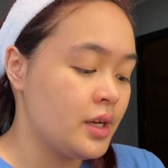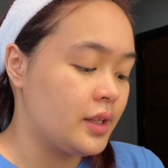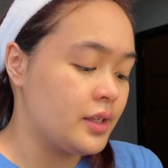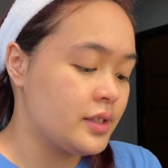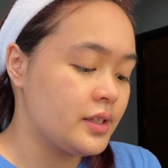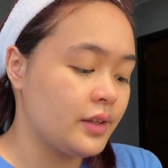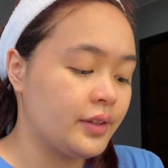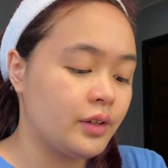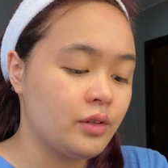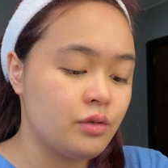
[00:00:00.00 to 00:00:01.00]
This is a
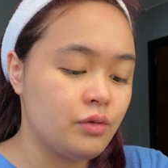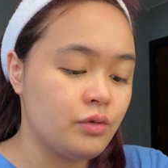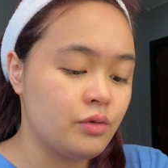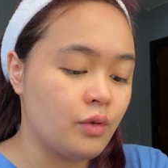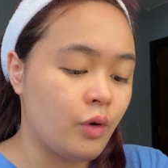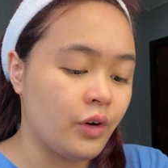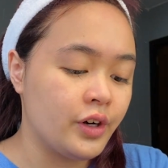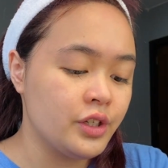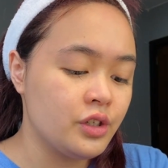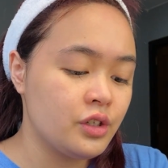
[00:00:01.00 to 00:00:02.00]
little too
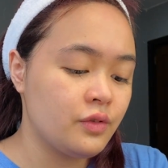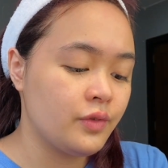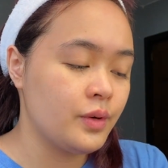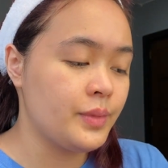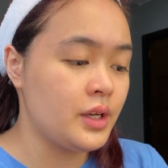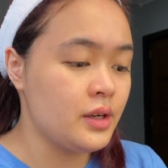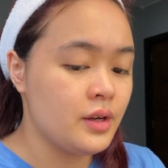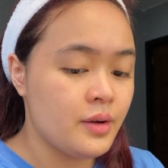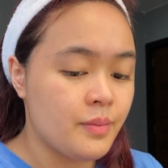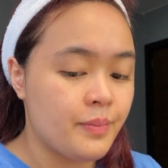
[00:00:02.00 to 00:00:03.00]
orange for me,
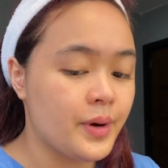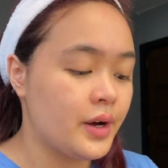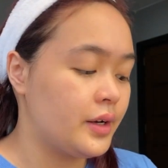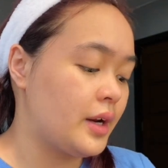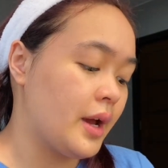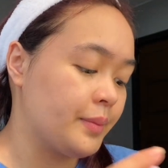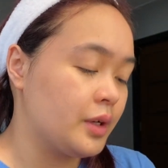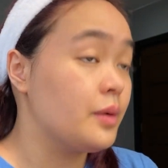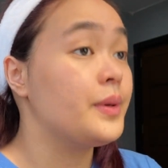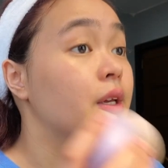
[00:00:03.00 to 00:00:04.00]
but I'm
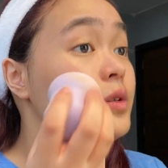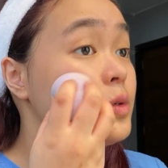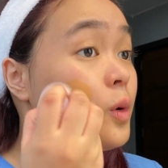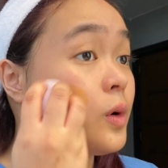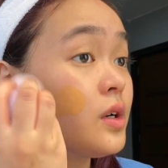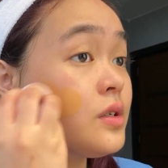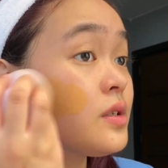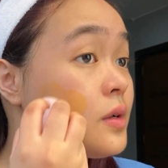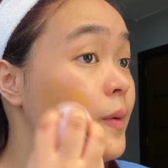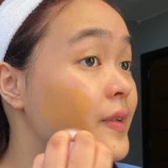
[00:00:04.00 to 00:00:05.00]
gonna be indoors,
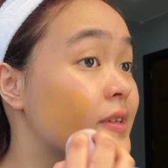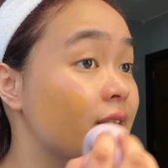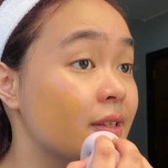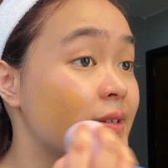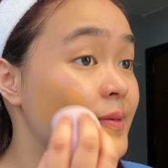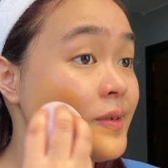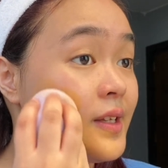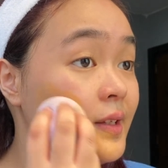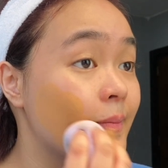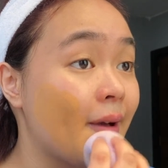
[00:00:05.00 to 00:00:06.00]
so it doesn't
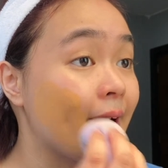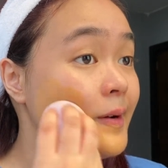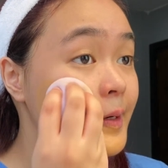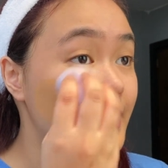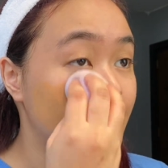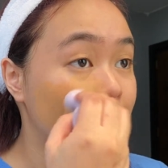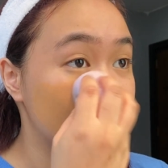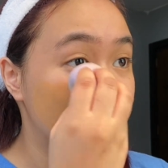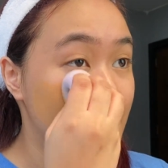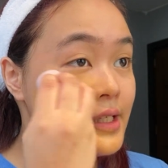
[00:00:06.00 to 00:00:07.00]
really matter. No one's
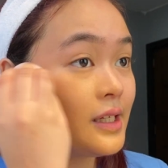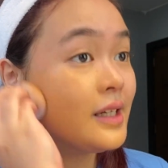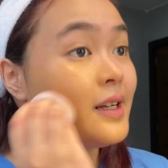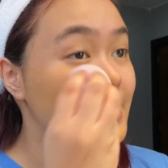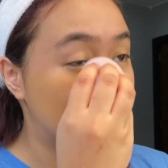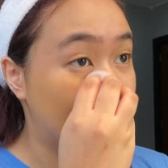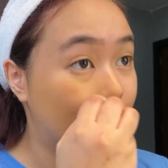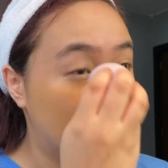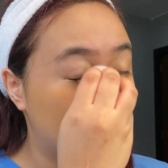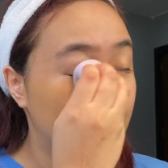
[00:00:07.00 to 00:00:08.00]
gonna see it except
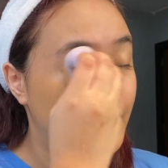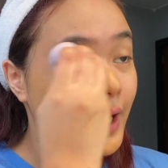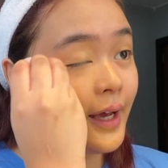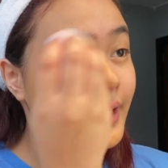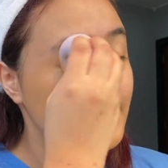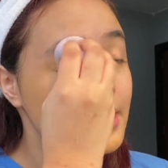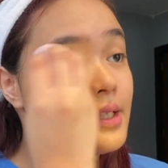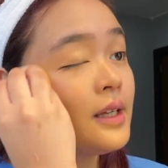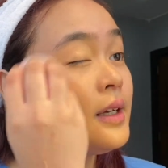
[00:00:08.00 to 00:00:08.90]
you guys.